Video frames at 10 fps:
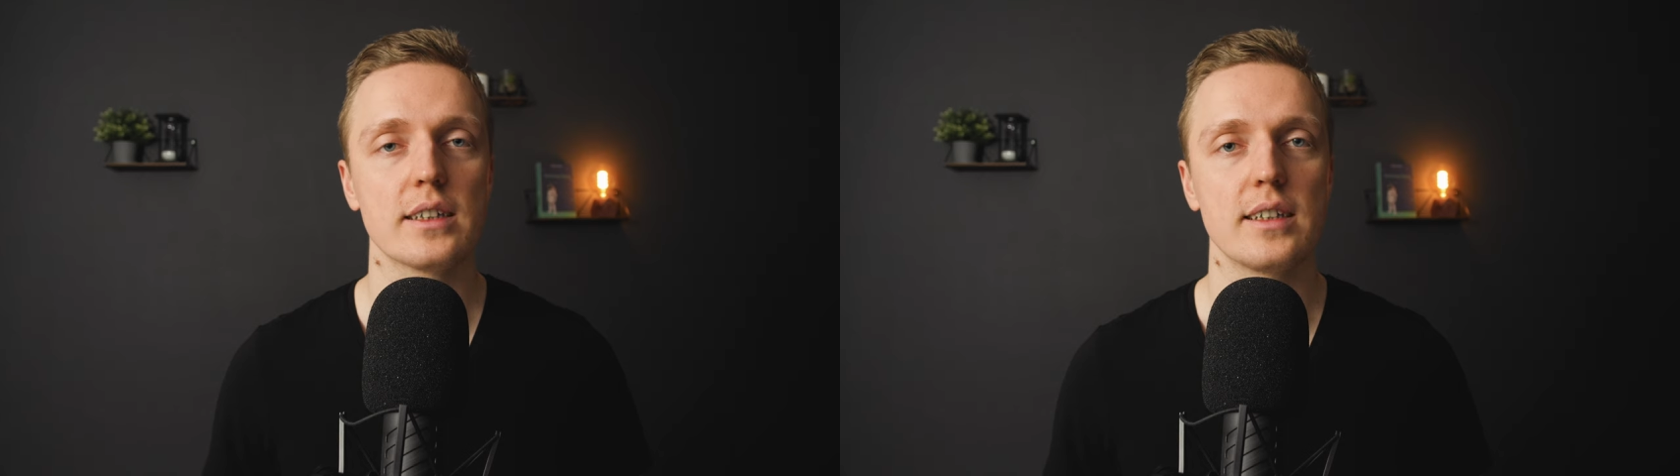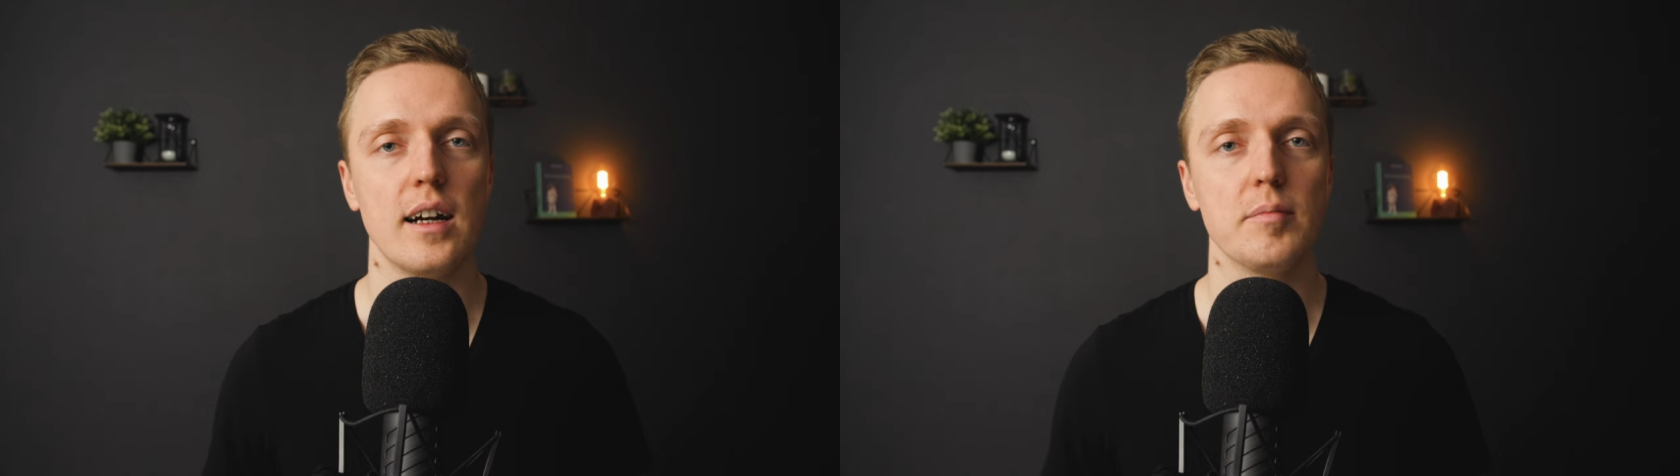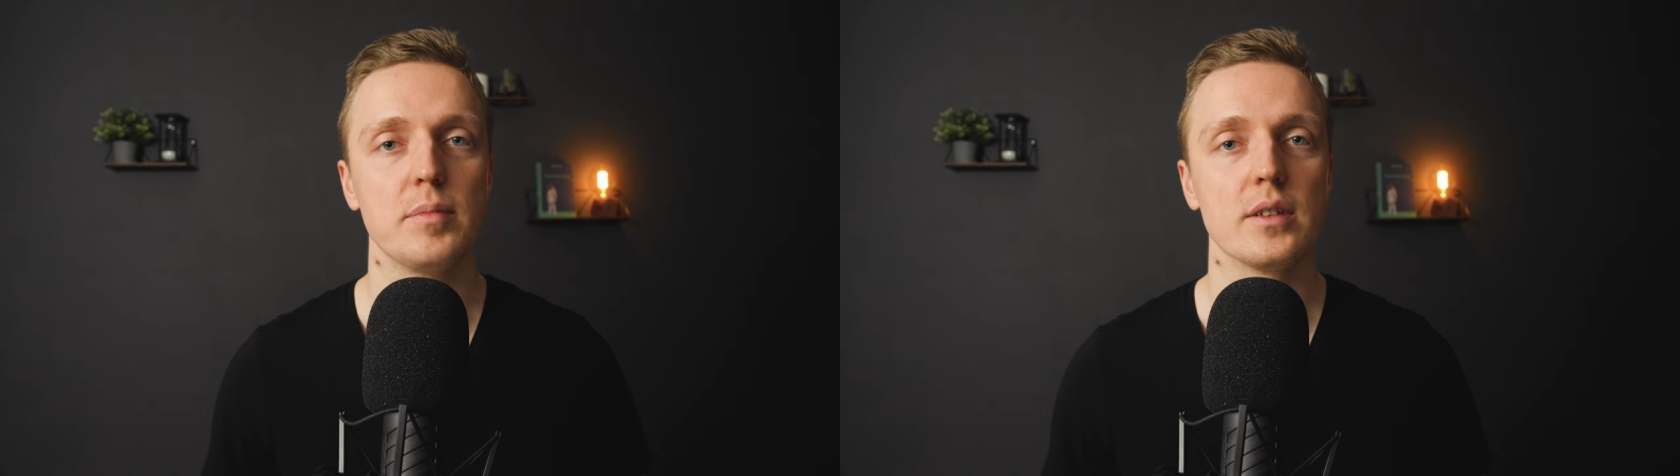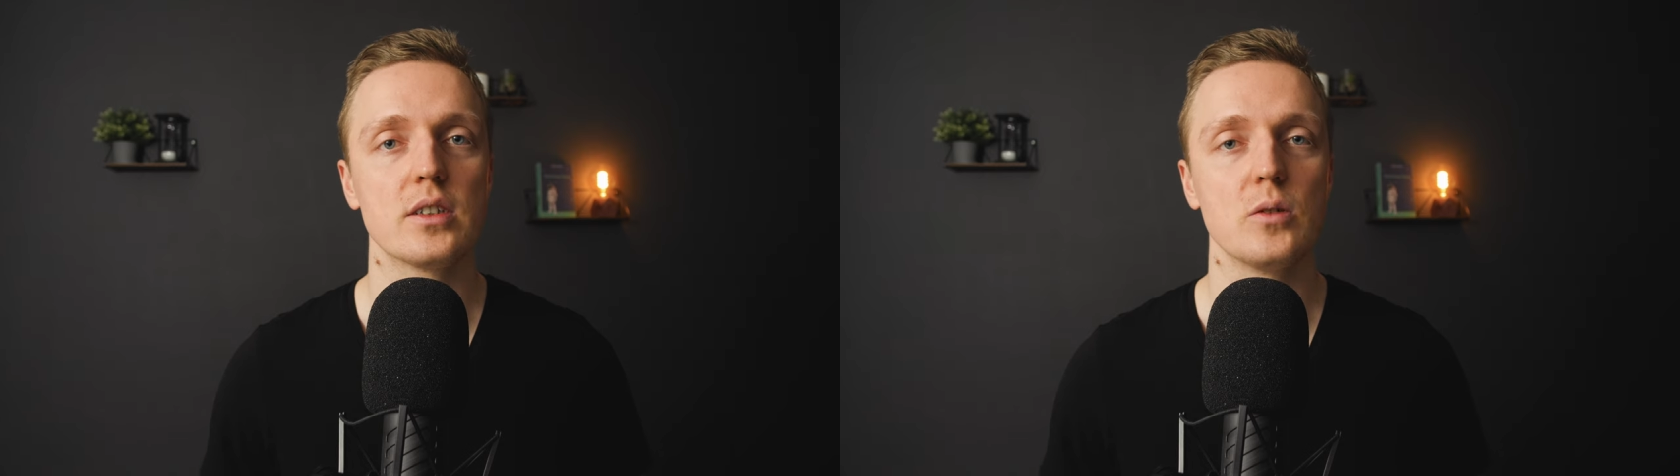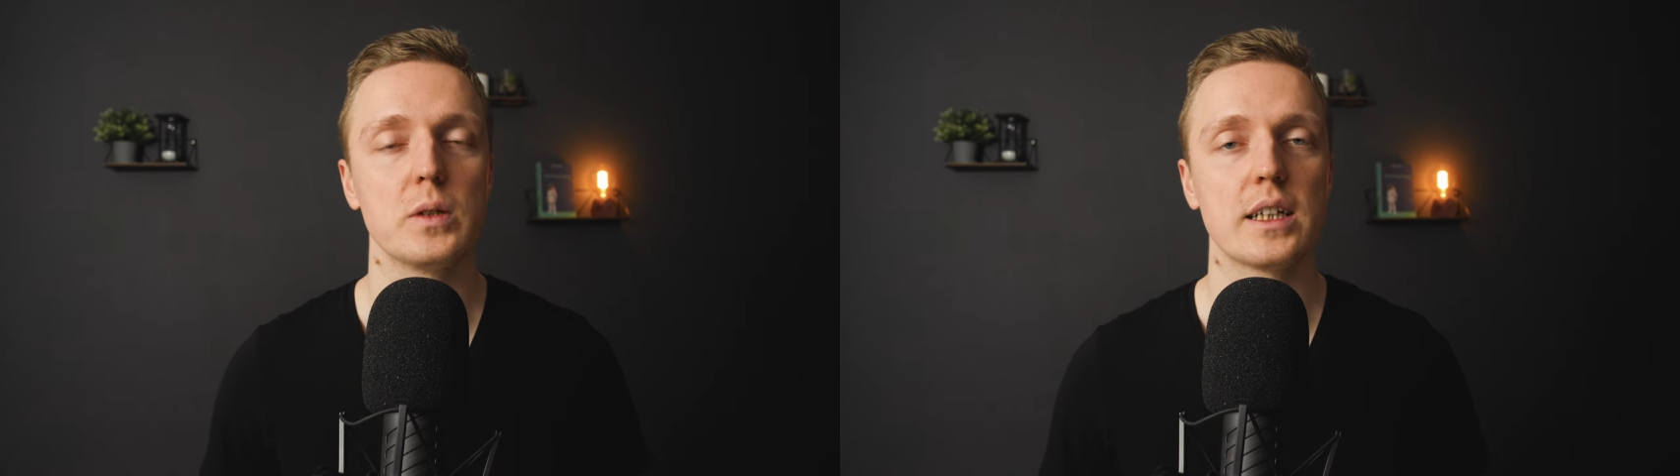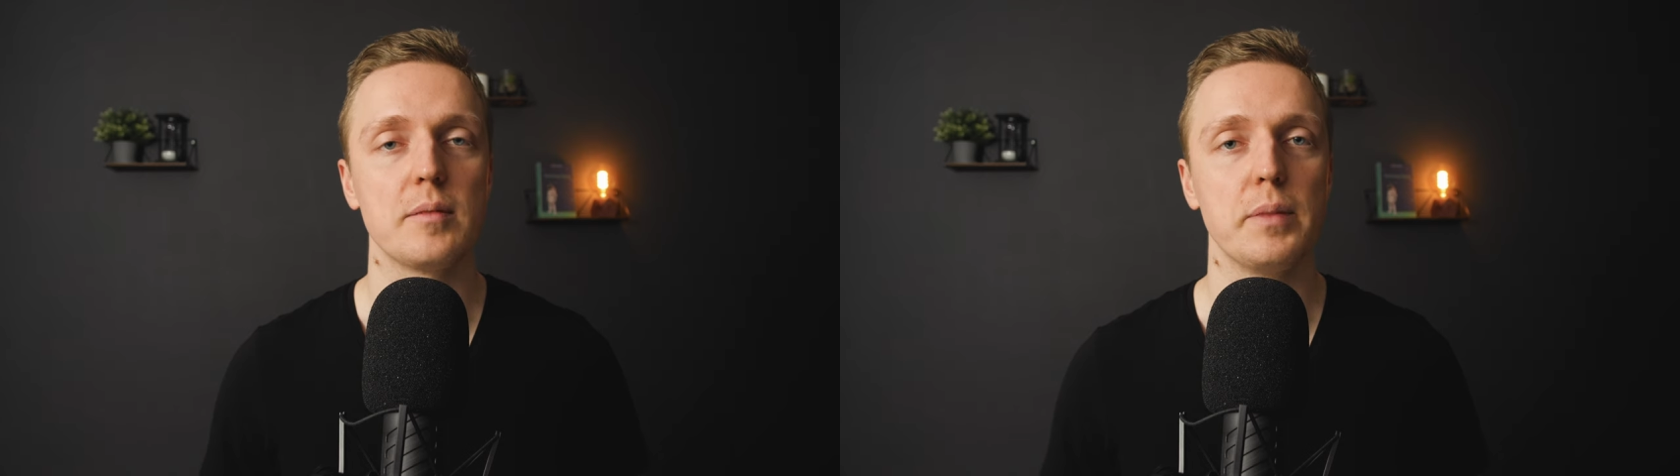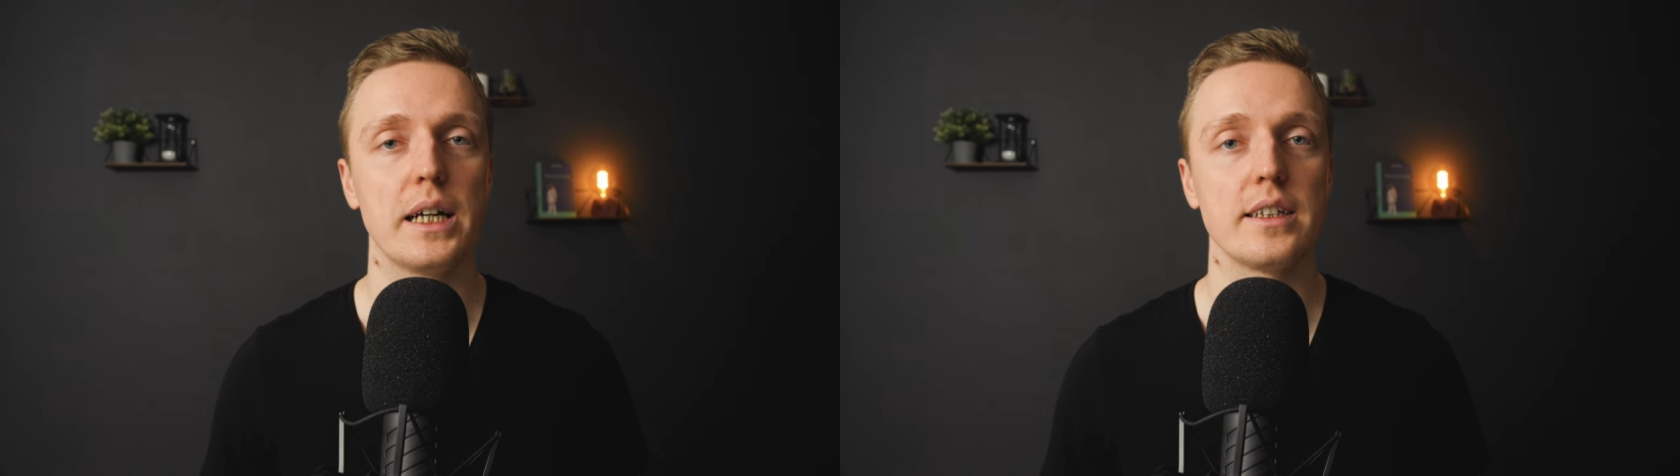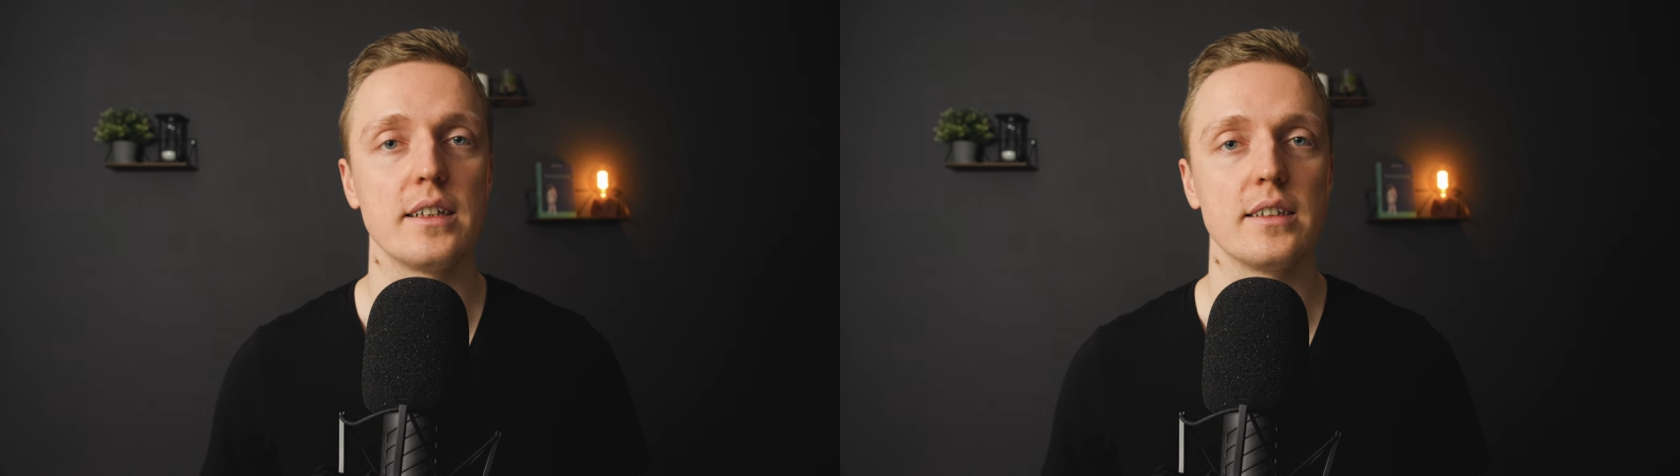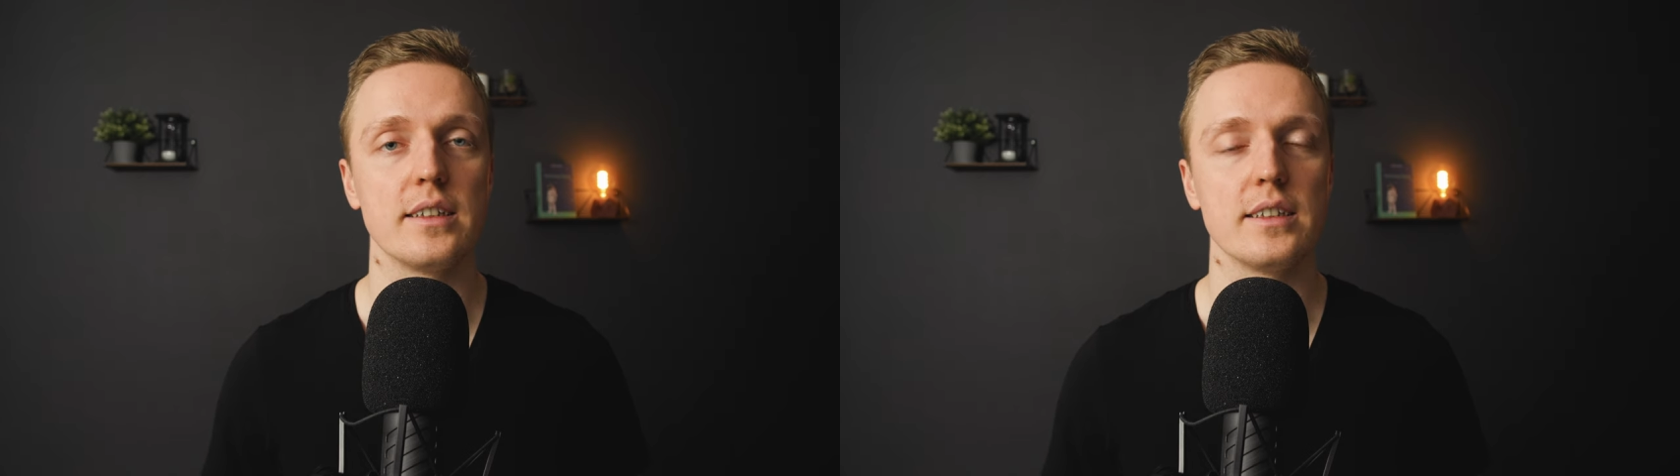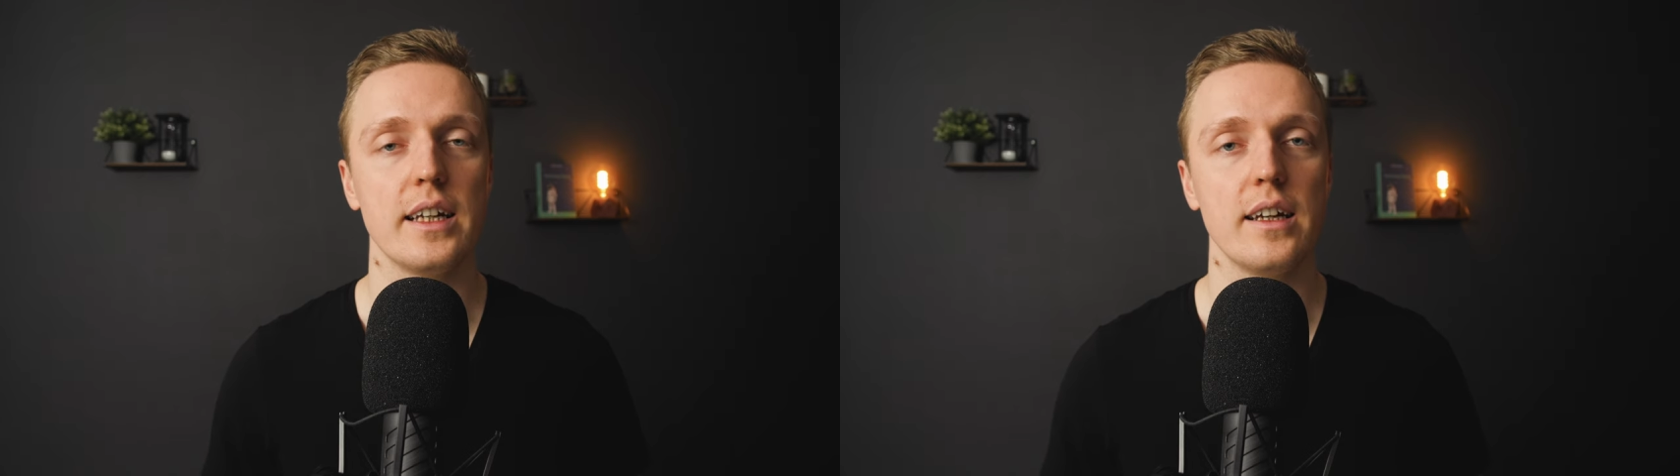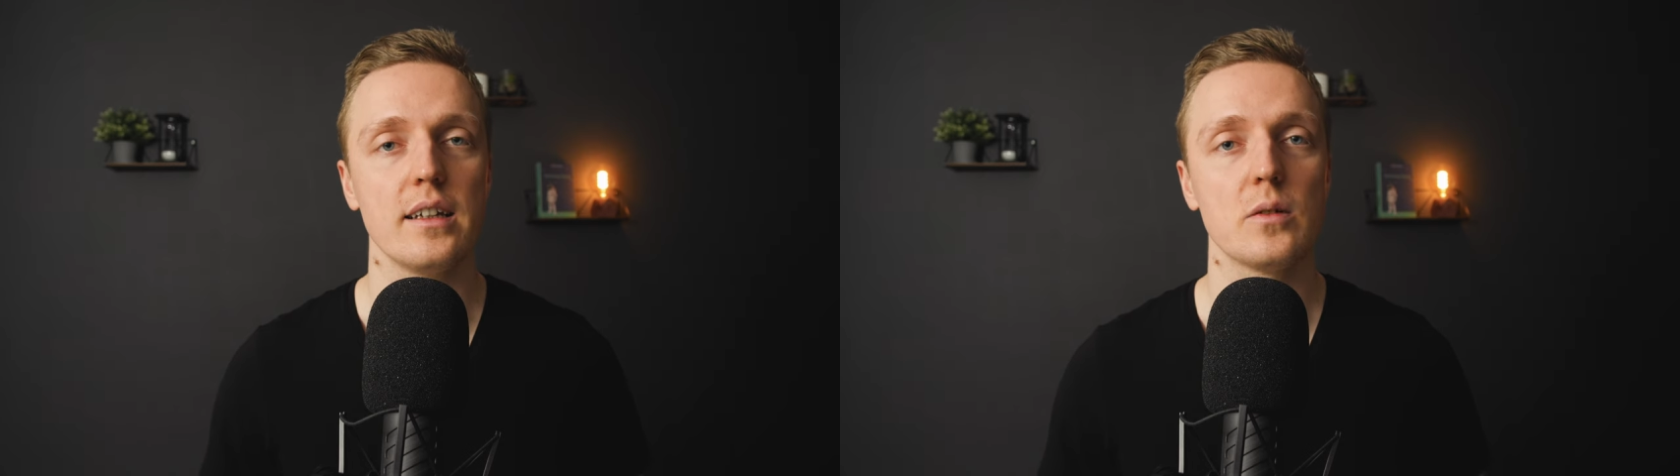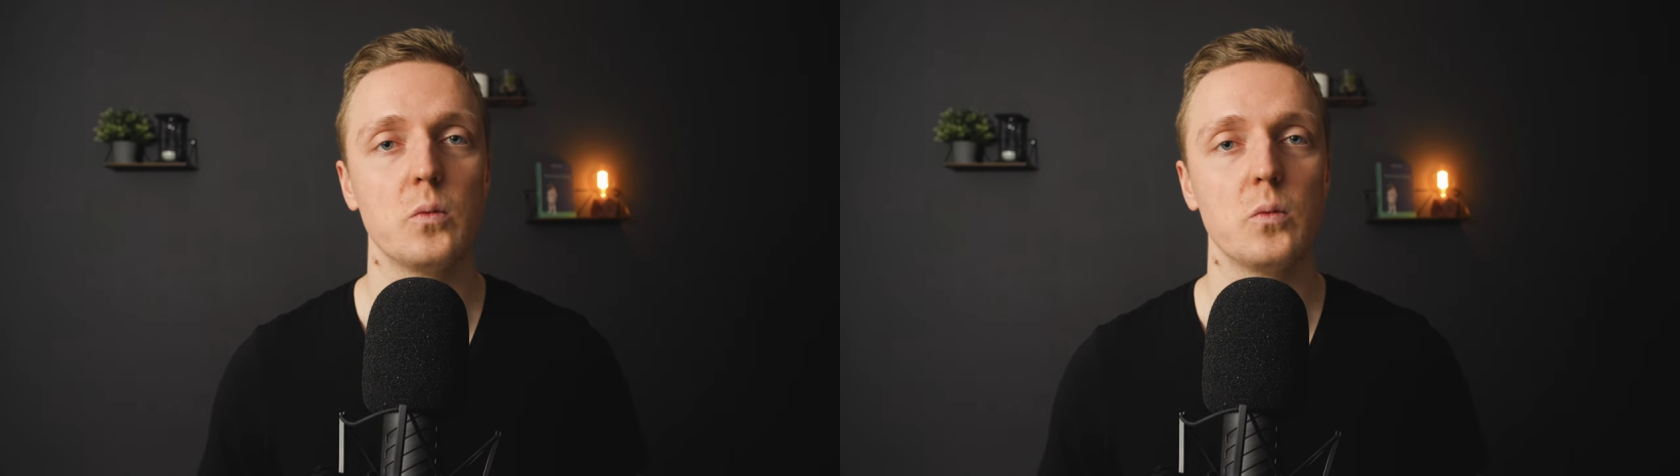example so we can better understand